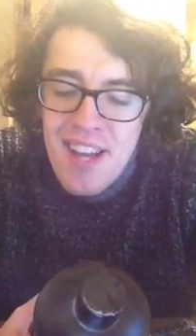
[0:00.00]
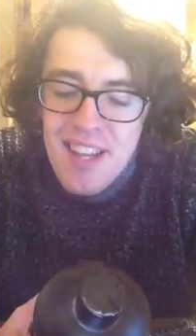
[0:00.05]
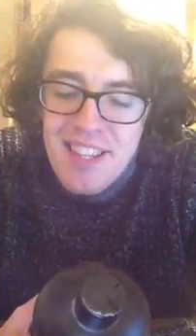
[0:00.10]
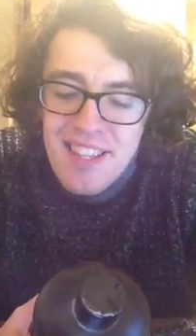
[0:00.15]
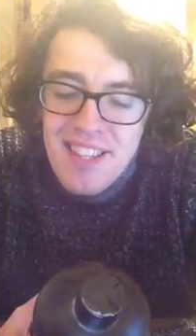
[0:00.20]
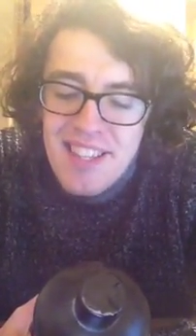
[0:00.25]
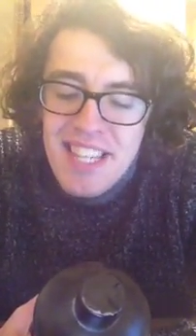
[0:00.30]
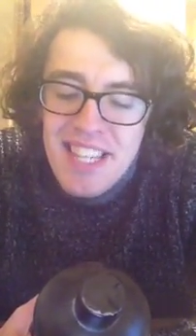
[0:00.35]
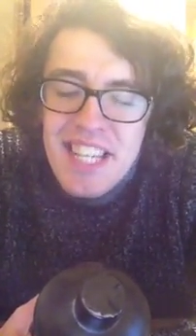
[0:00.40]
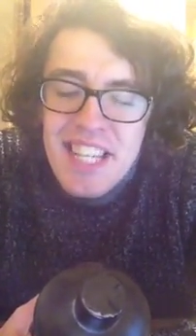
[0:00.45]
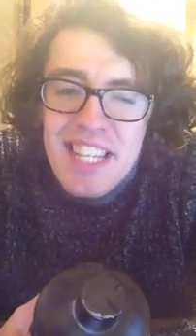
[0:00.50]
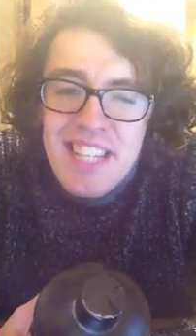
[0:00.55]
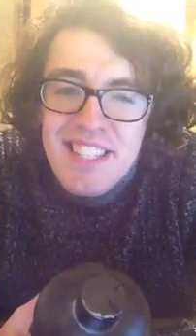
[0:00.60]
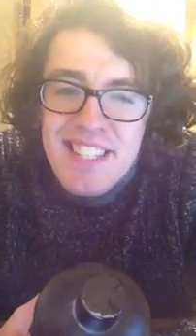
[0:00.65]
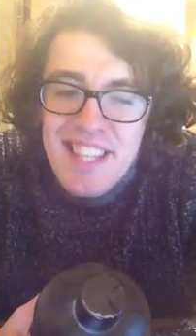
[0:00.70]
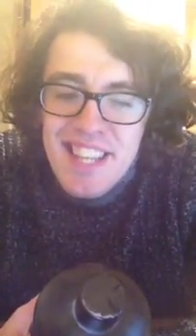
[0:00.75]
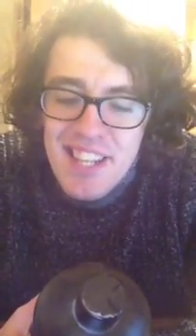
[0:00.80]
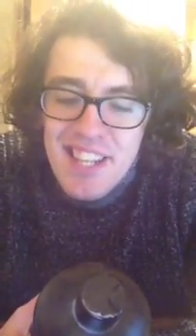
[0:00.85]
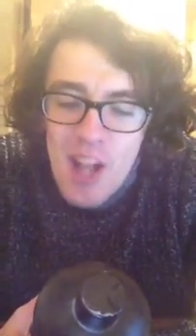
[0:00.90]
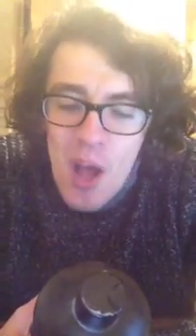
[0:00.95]

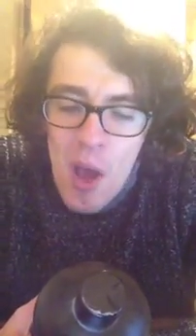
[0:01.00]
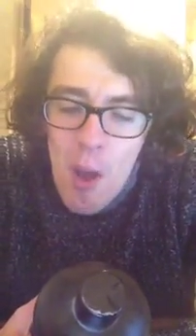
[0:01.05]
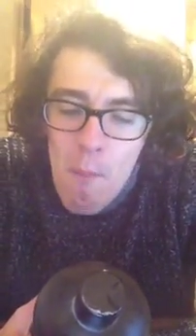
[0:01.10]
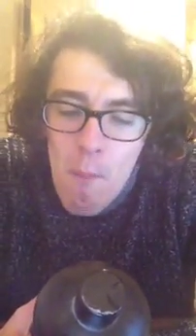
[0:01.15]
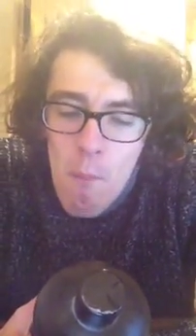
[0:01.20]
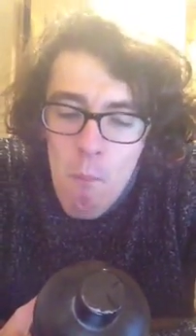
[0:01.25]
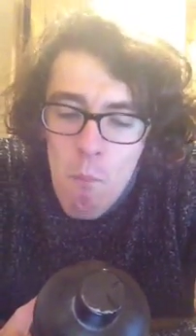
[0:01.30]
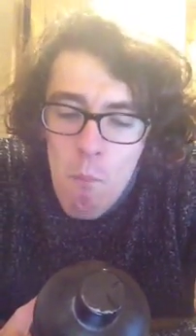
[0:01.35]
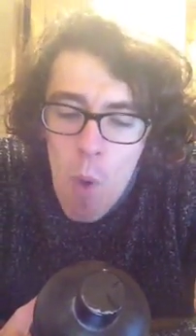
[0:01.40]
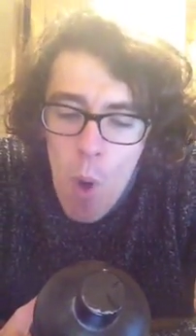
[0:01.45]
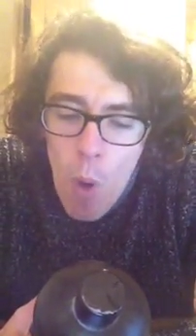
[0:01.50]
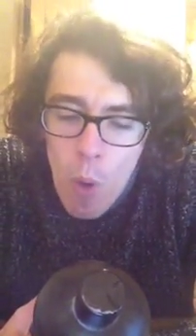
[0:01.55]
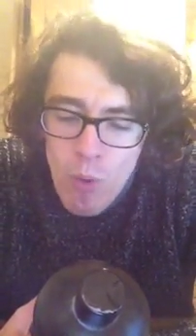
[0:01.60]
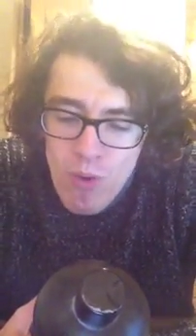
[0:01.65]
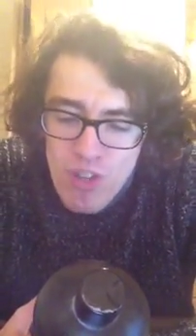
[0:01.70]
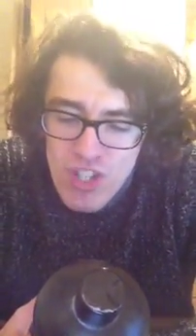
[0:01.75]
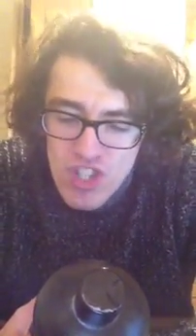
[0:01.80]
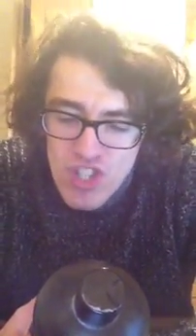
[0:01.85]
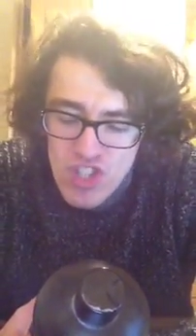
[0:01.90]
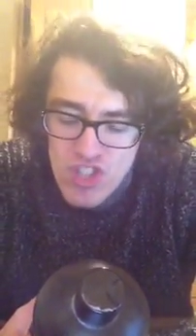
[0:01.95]
needs it
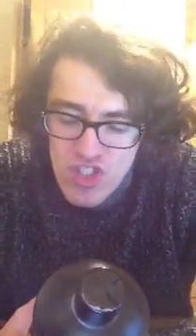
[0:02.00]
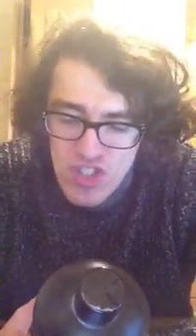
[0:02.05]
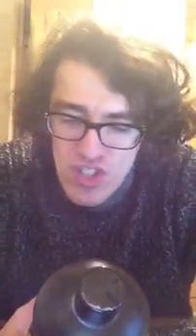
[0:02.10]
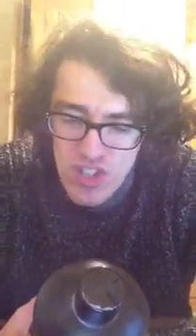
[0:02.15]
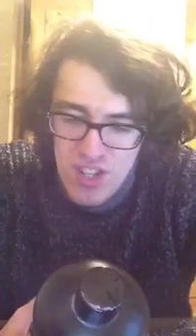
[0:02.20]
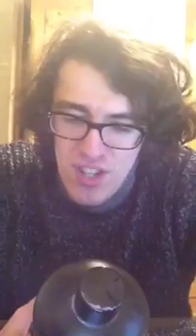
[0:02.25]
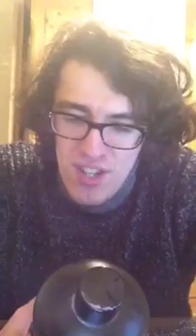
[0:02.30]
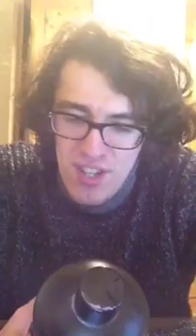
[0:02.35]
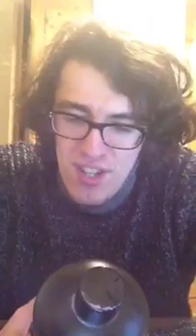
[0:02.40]
most.